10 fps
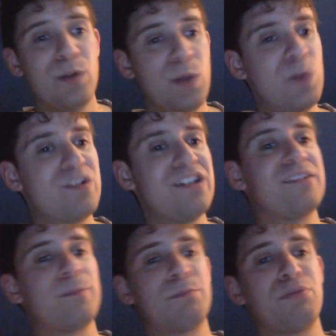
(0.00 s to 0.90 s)

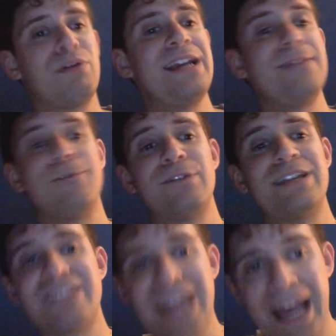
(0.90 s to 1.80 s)
Losers pray for things to